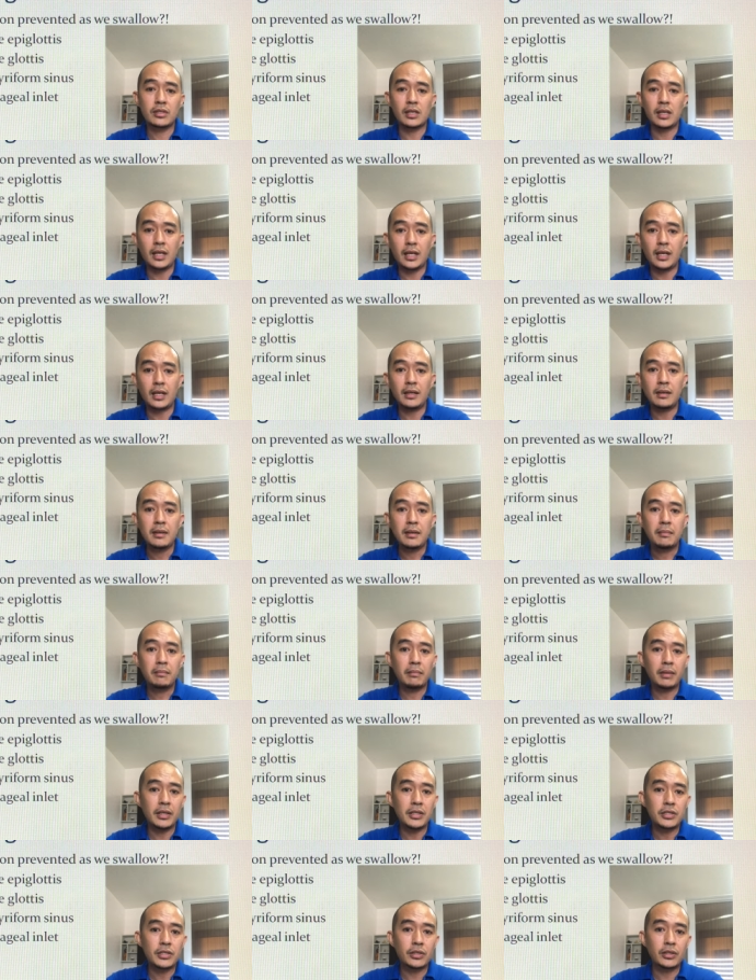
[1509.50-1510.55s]
three
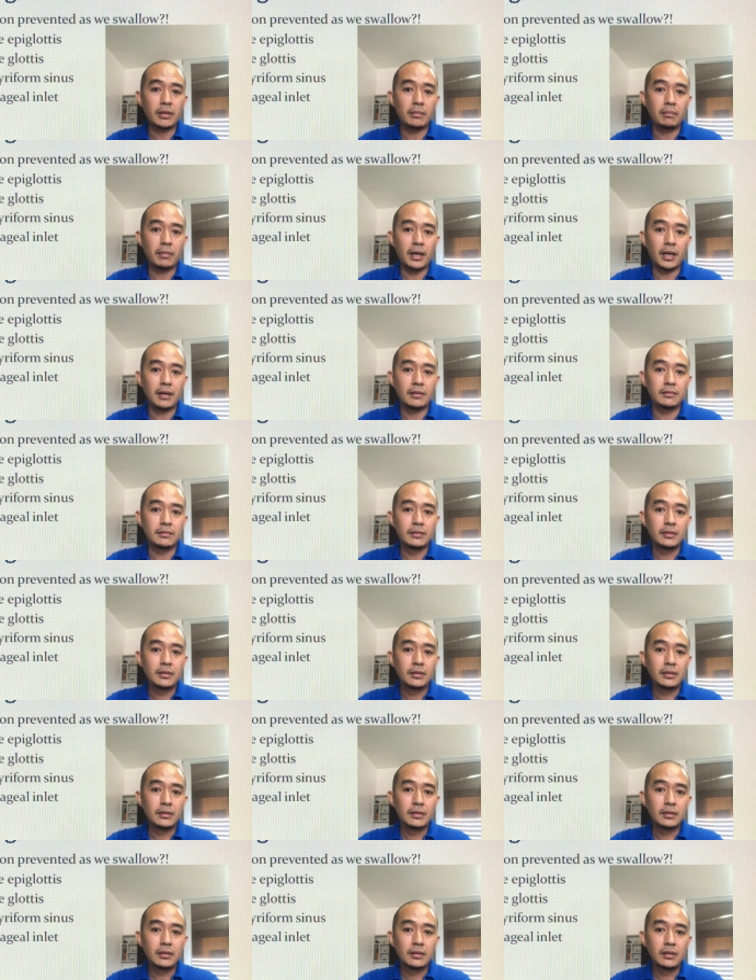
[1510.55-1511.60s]
mentioned above
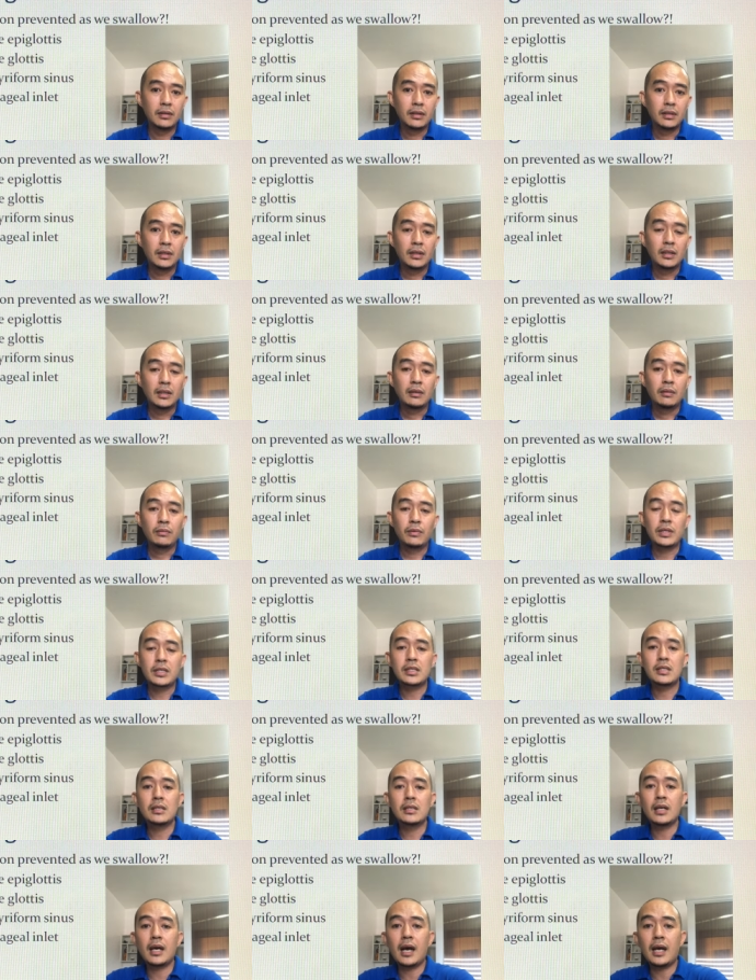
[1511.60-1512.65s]
is
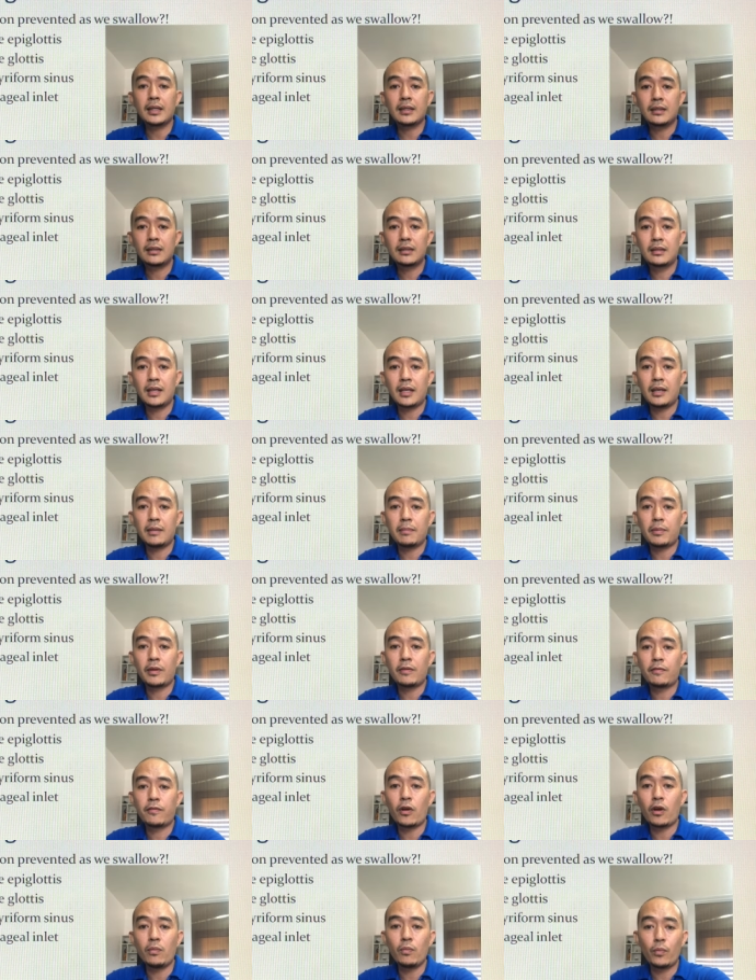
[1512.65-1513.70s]
not gonna
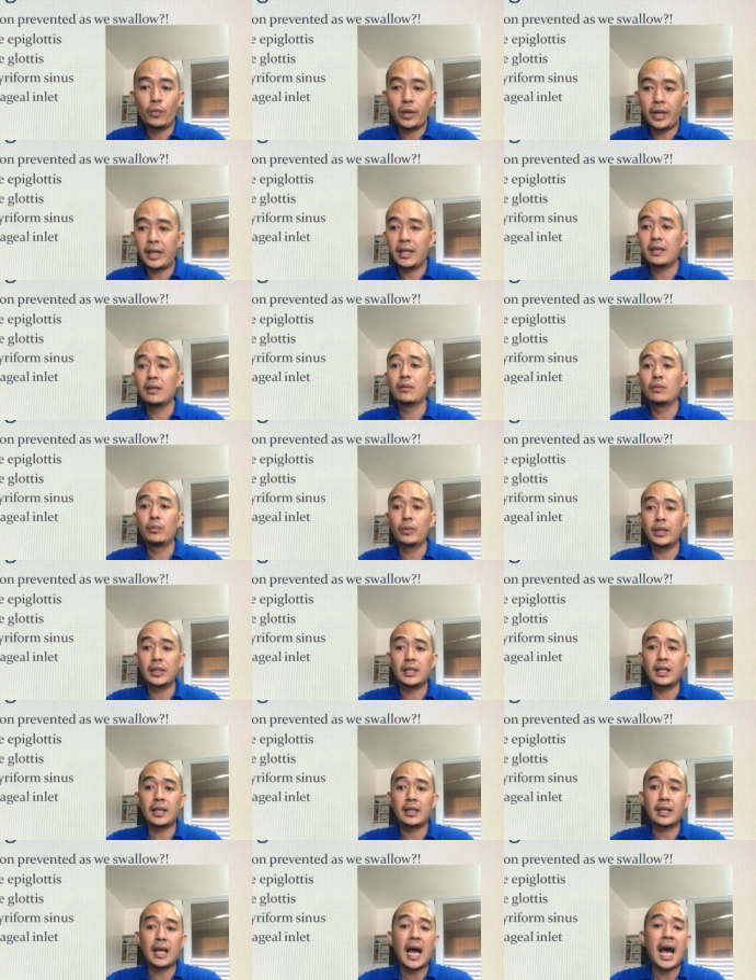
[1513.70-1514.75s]
perform well with
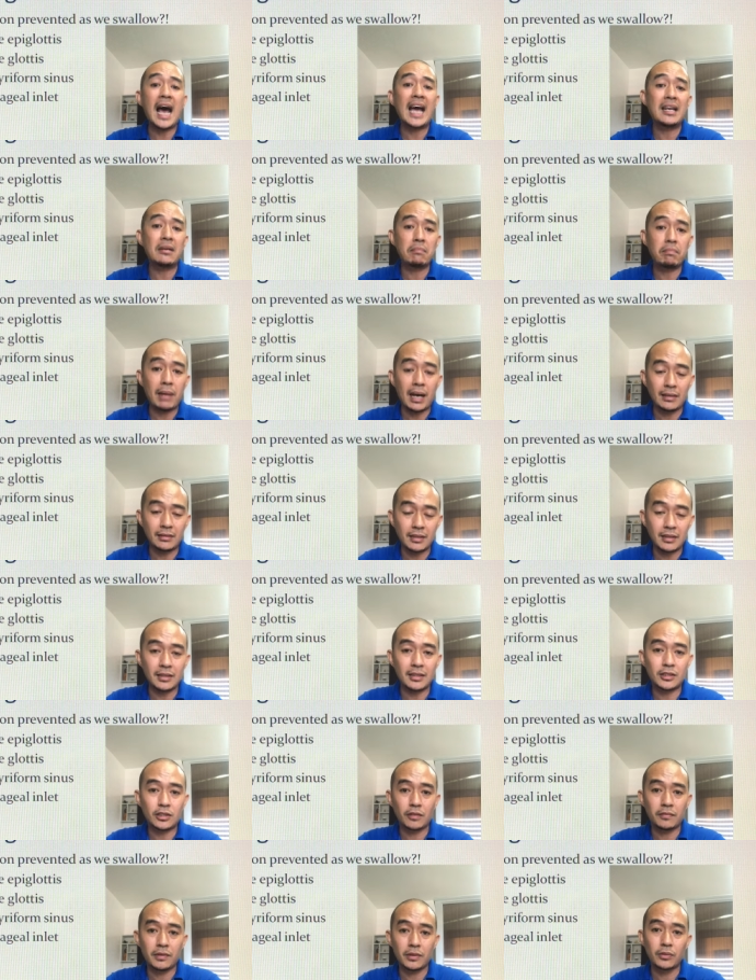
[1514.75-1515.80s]
an unpatent
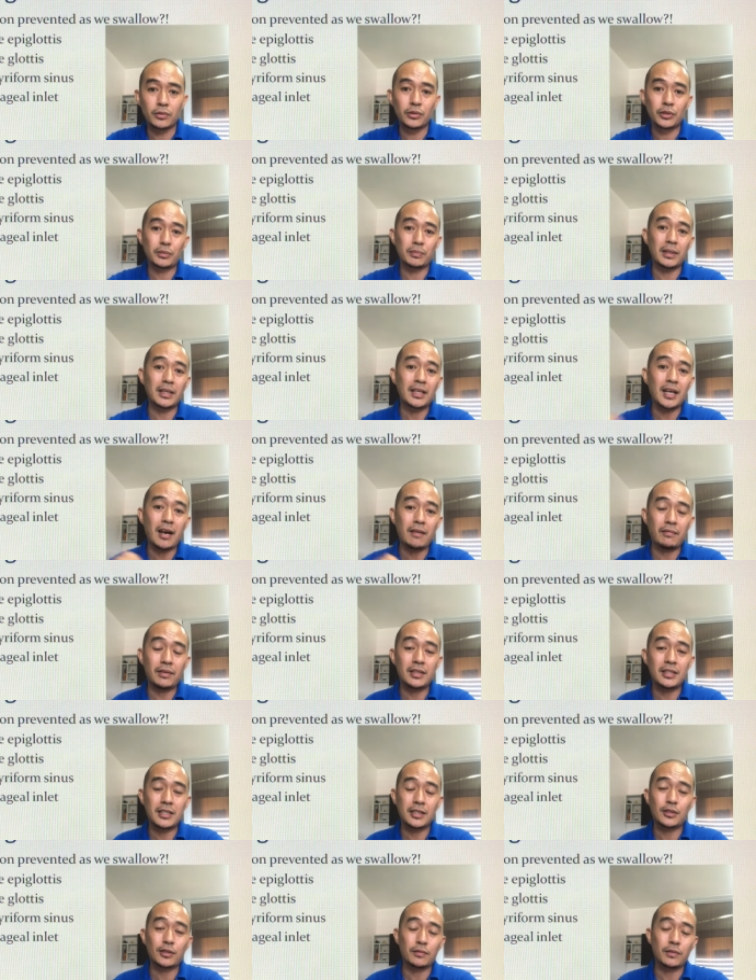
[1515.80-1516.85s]
esophagus. Pag covered
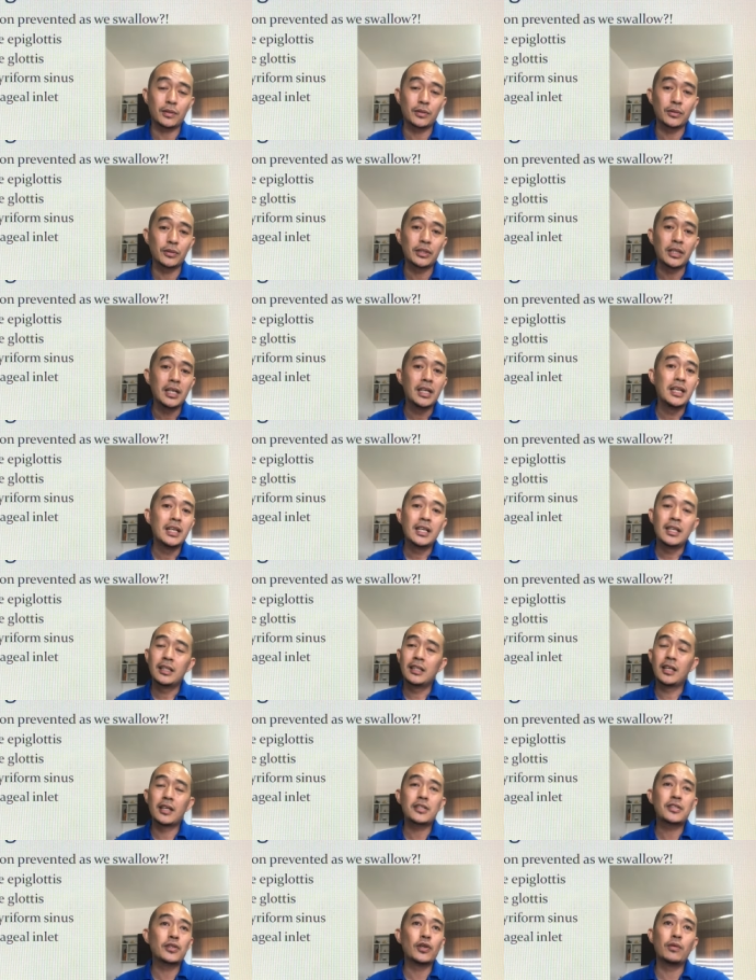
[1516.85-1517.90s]
esophagus, there
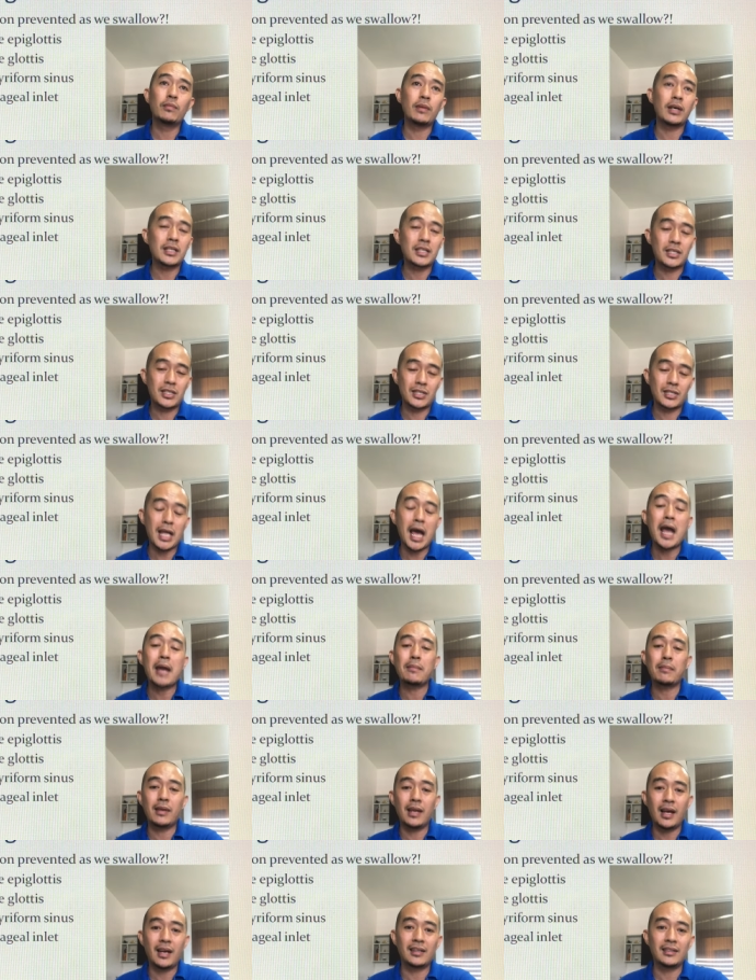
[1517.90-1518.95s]
is so much time
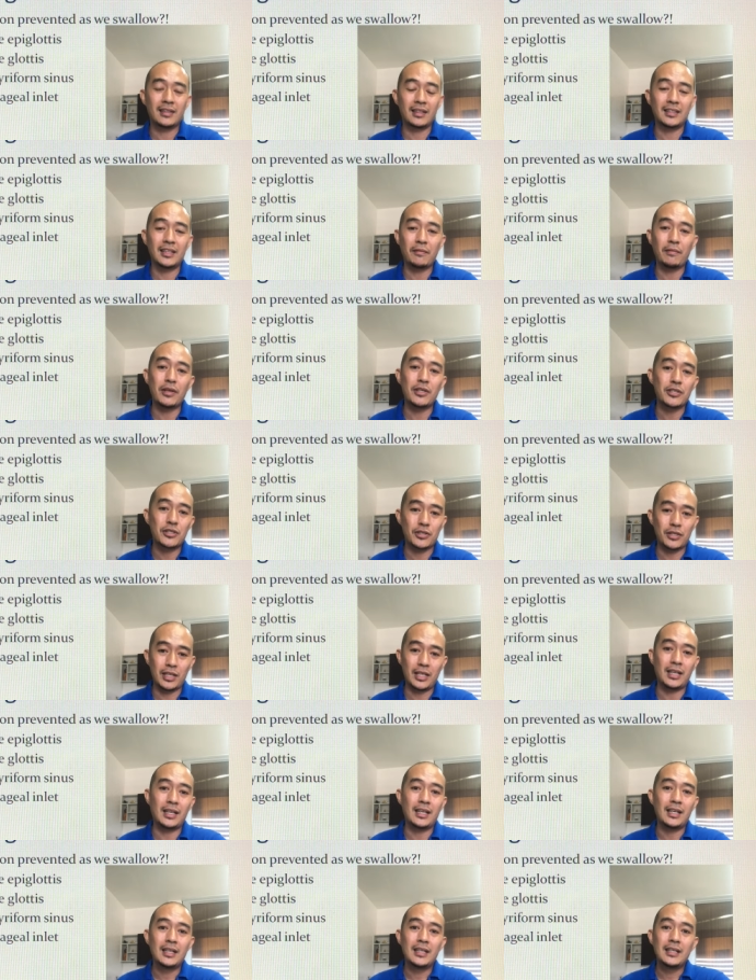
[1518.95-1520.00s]
lang, and
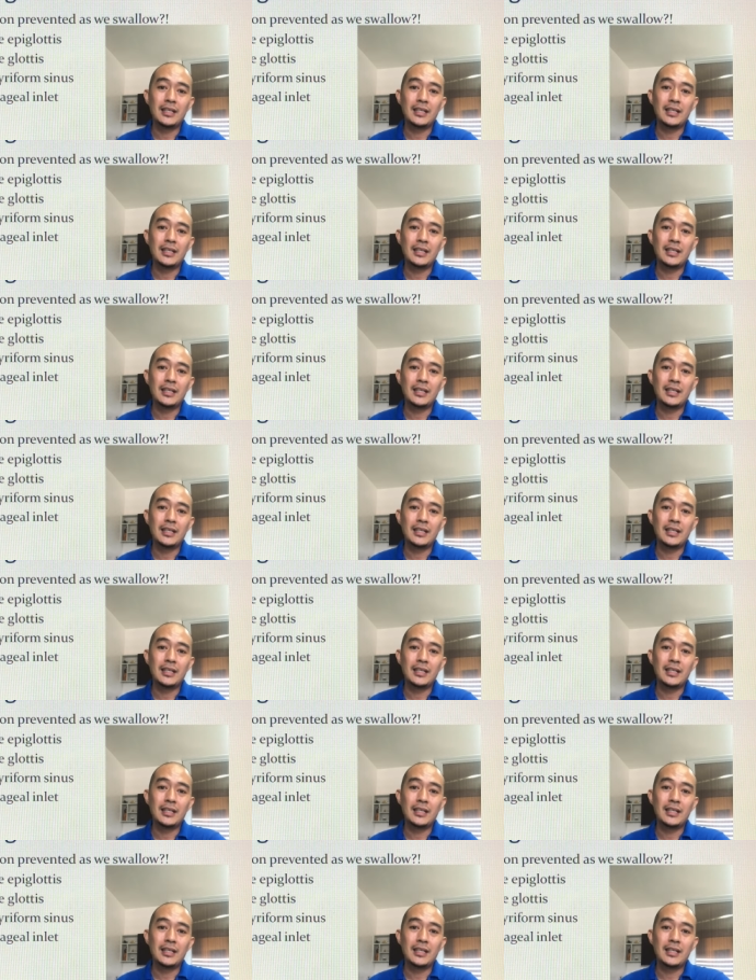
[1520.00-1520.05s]
eventually